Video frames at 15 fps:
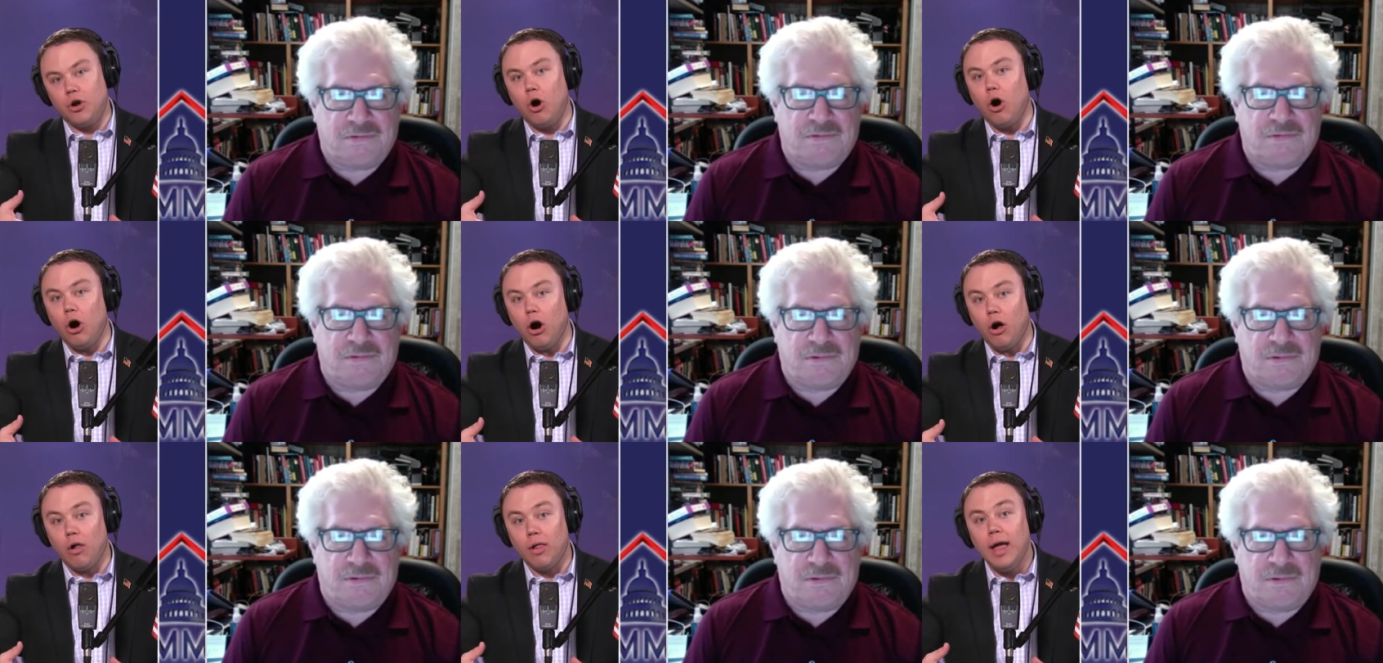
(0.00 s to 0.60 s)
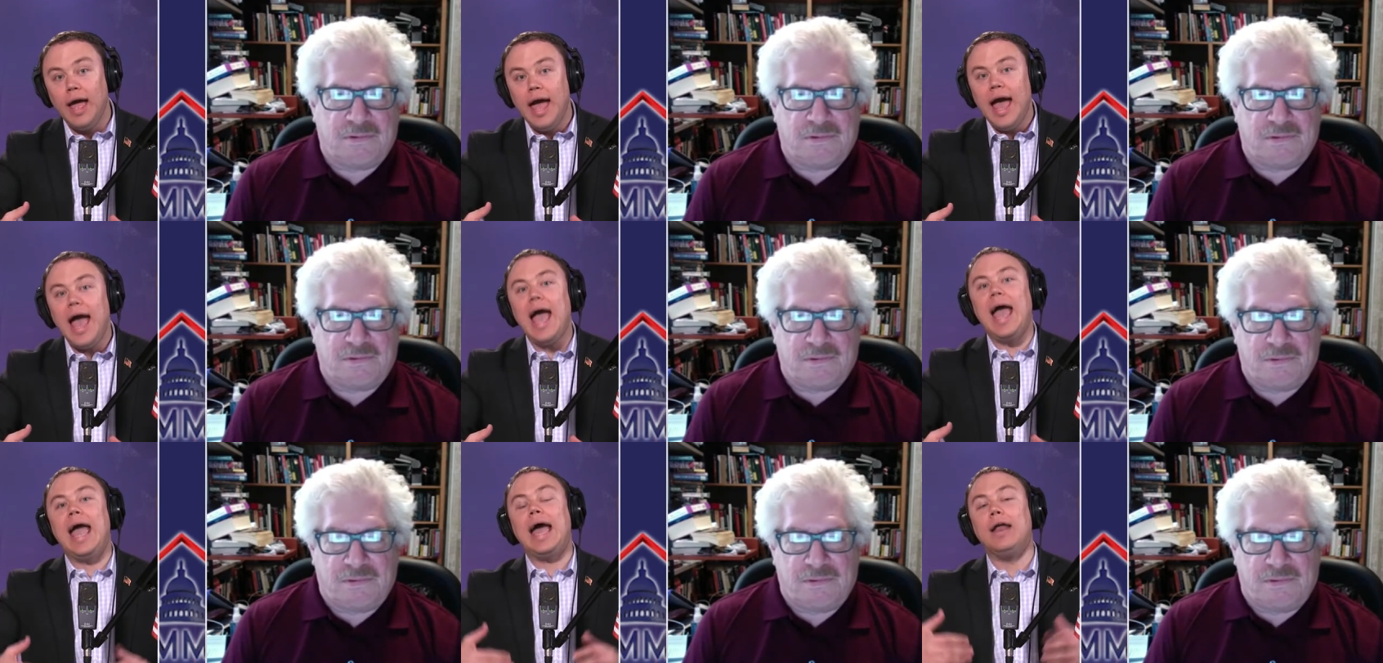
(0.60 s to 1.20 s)
Speaker 1: hall
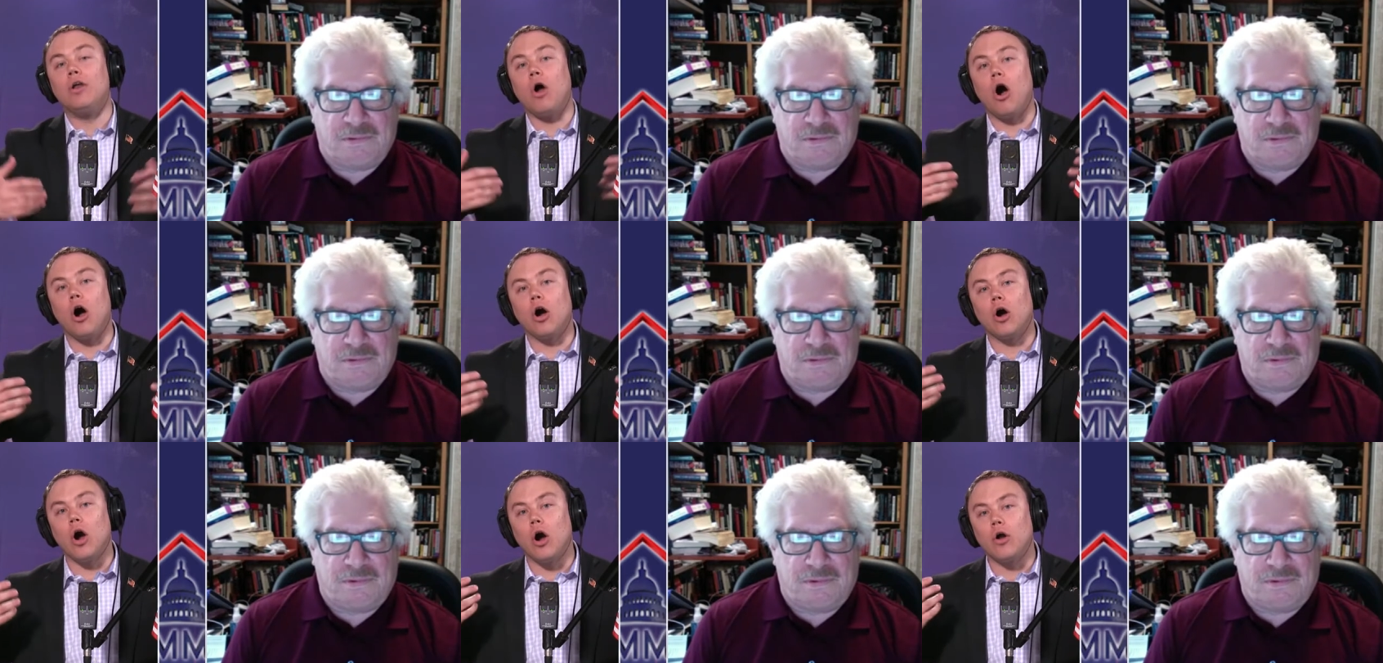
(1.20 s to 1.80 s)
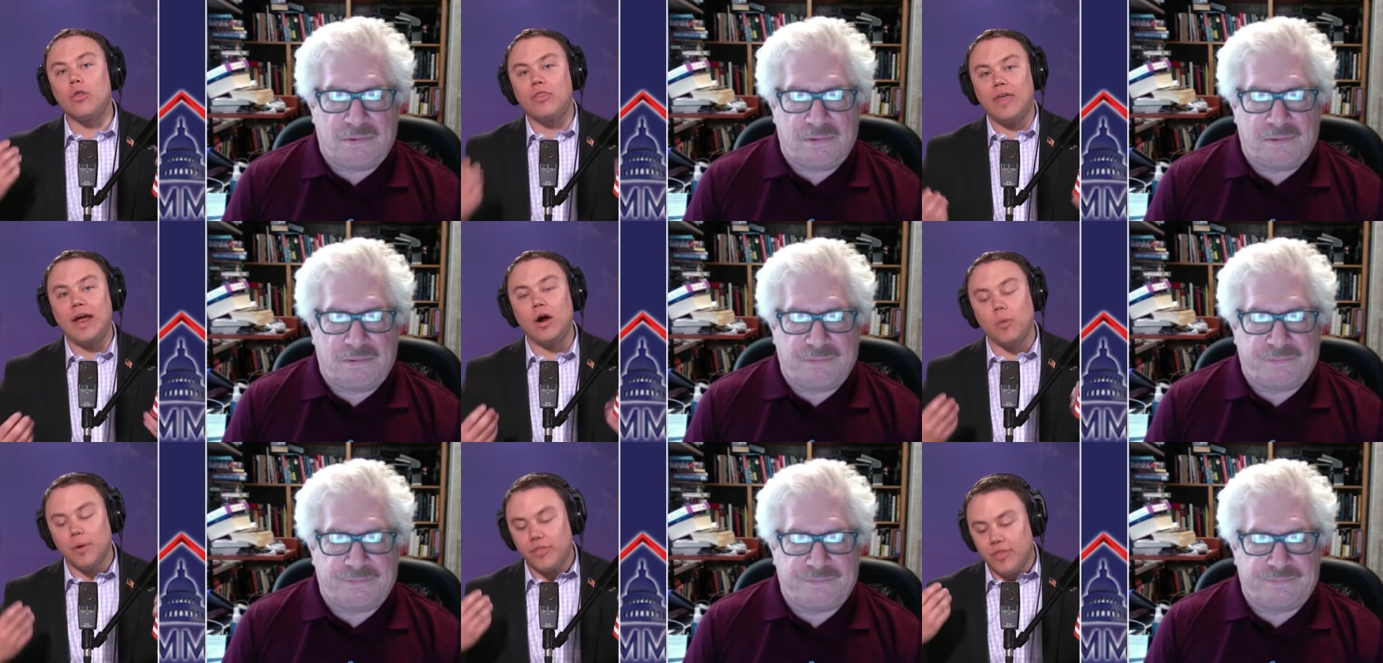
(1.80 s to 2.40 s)
and are are
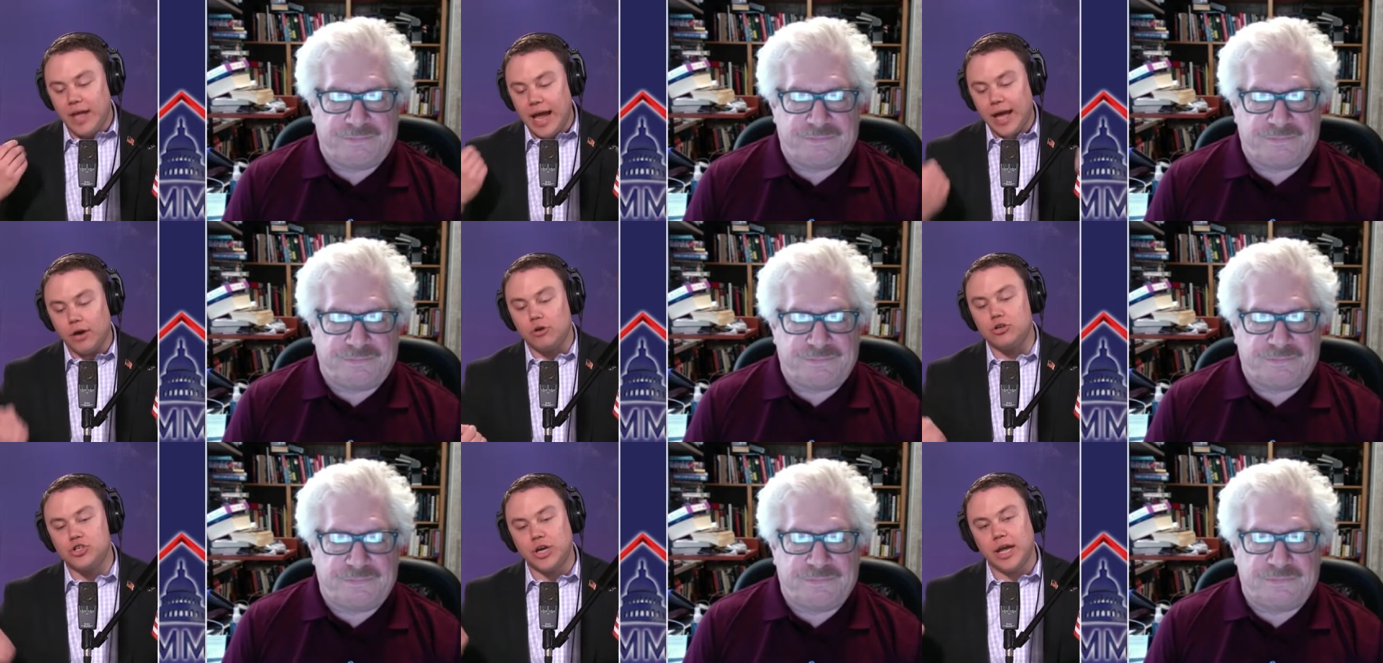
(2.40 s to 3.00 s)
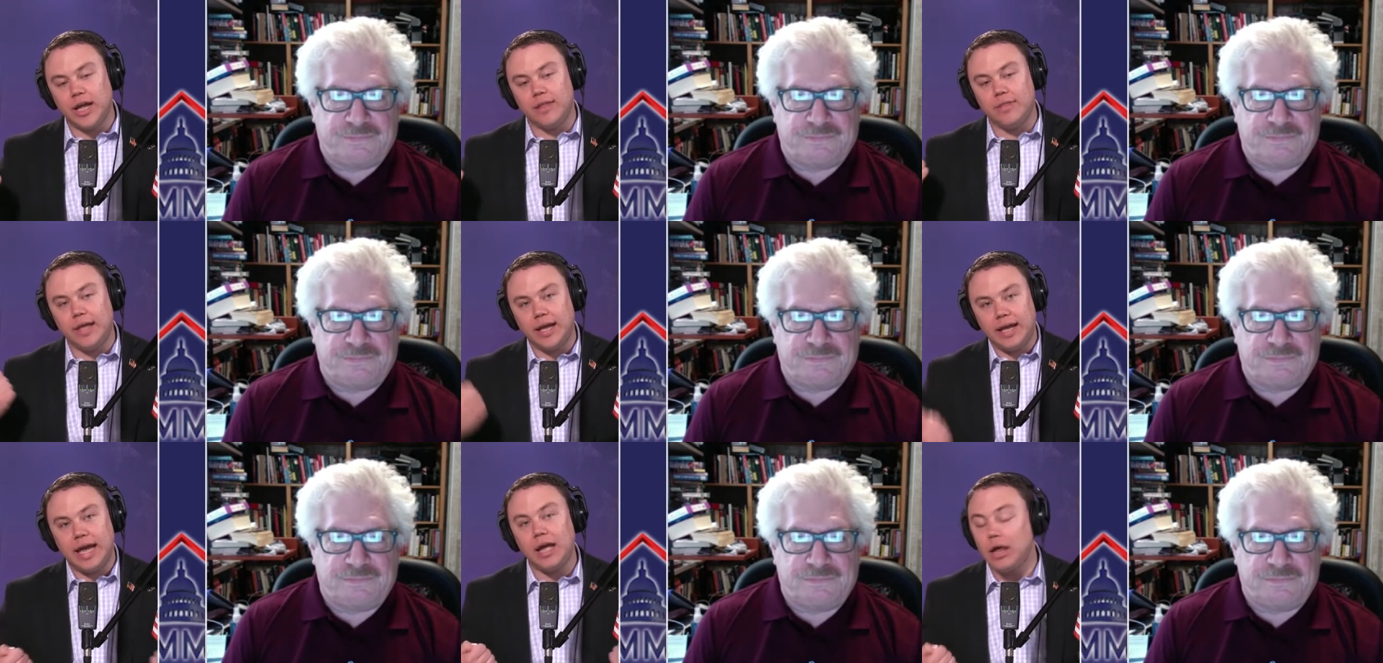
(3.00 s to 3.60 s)
there with the energy and
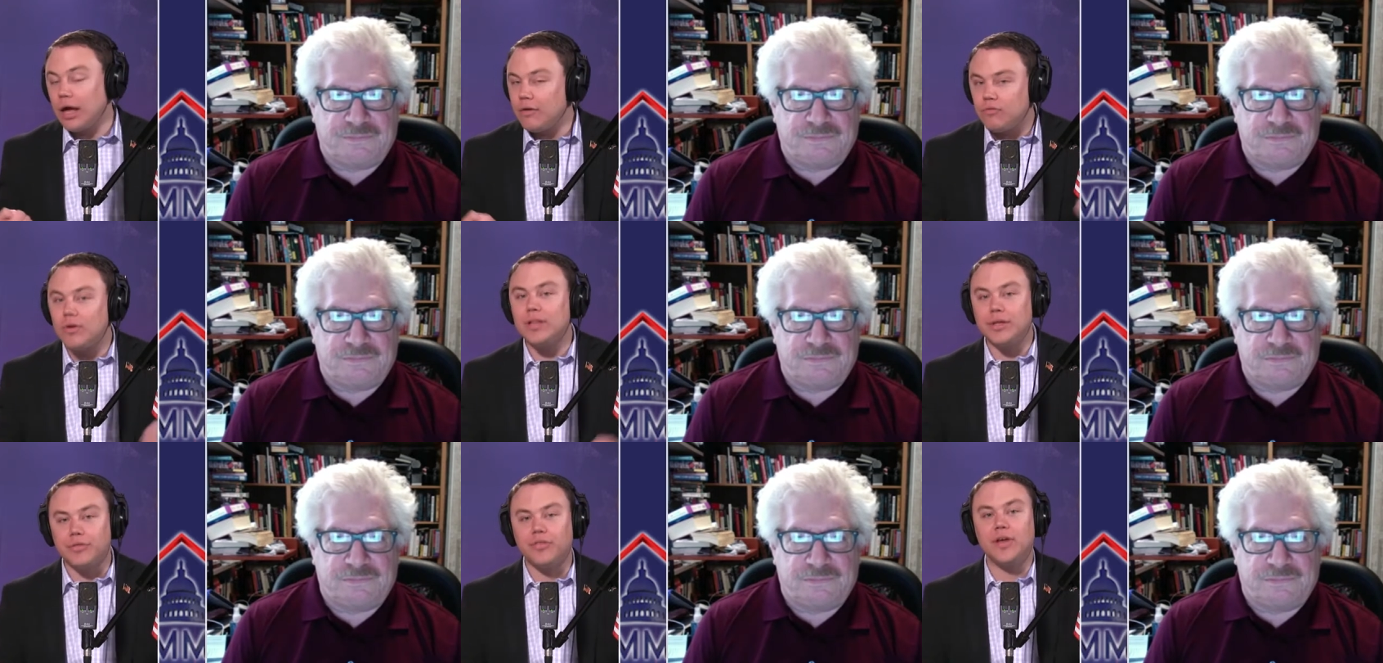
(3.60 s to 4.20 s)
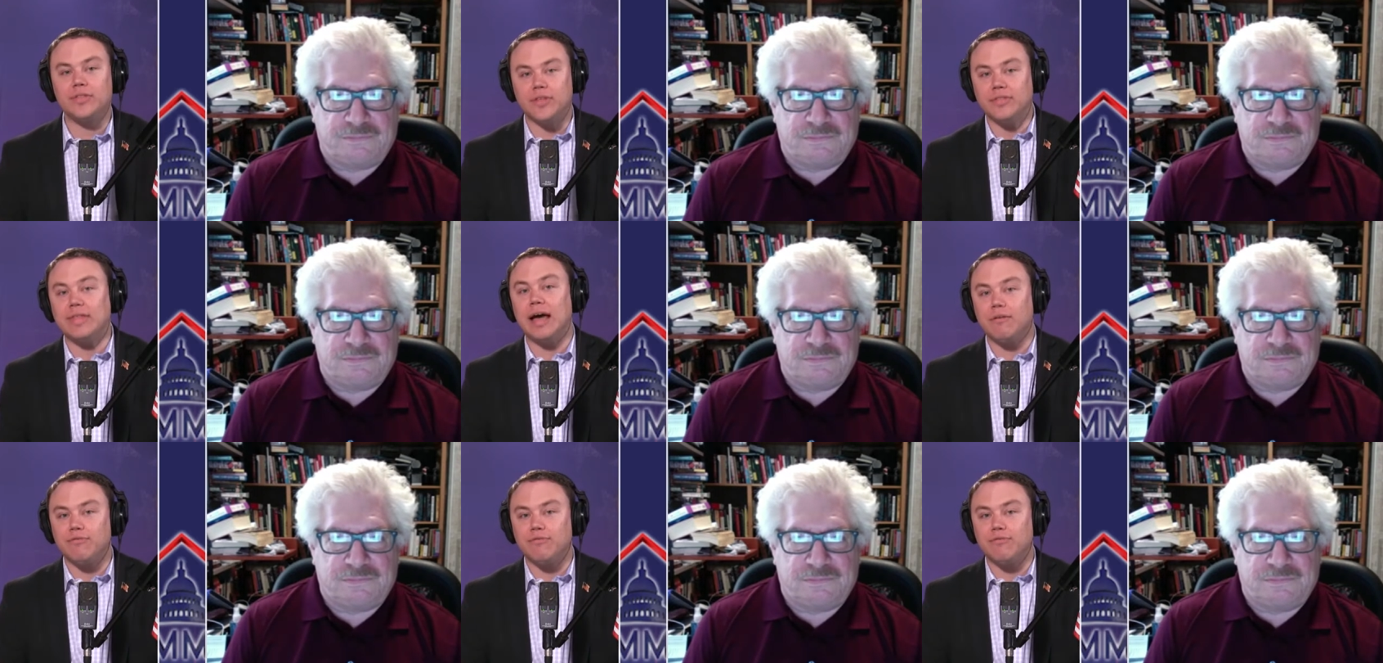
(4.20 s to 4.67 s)
the engage. I really think that that